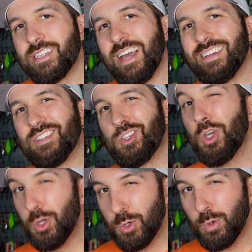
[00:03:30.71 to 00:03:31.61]
size
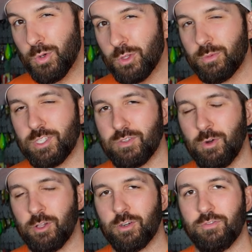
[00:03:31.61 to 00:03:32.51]
2, a little bit
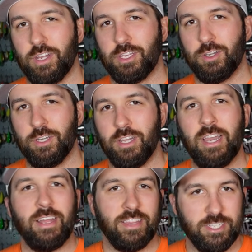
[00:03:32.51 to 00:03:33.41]
smaller if I could.
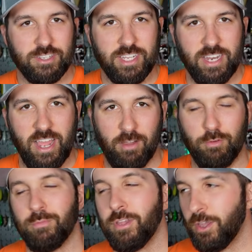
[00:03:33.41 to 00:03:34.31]
They just didn't have
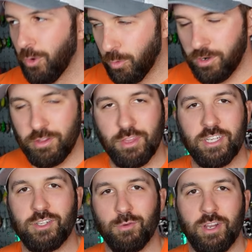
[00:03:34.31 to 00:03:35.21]
them. One of the
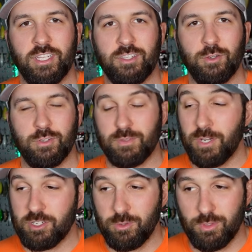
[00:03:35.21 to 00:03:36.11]
things you run into,
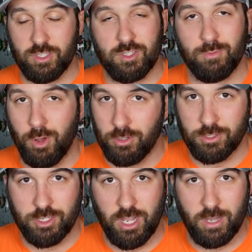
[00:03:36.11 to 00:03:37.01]
especially with the
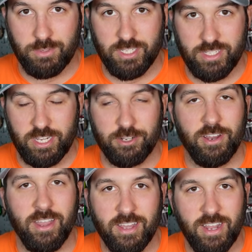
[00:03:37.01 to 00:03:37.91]
smaller shops, is that you're
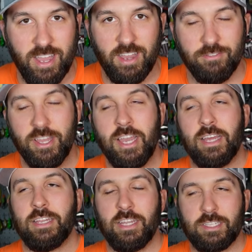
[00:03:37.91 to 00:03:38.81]
not gonna have
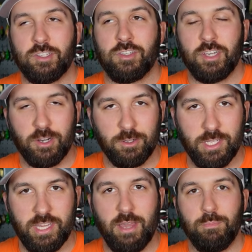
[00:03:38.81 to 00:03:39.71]

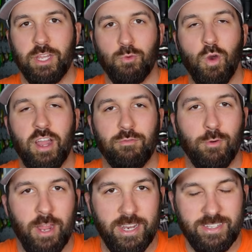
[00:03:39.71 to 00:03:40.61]
necessarily that big wide
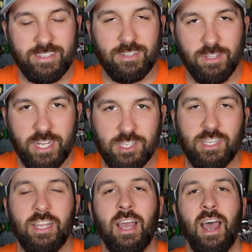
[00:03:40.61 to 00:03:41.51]
variety
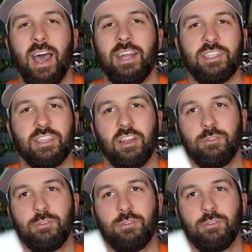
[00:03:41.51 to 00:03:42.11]
selection. I just thought